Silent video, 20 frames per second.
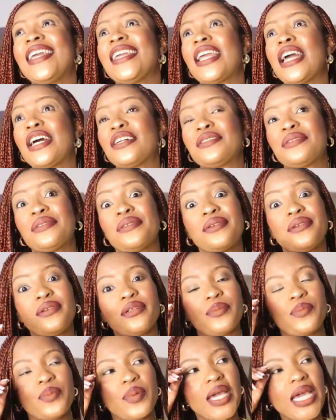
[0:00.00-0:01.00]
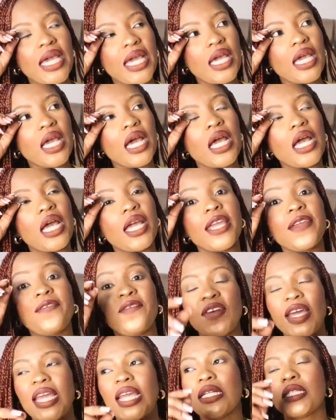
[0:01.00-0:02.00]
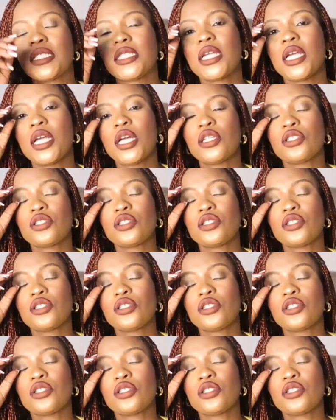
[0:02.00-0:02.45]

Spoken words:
Yeah, so pay event.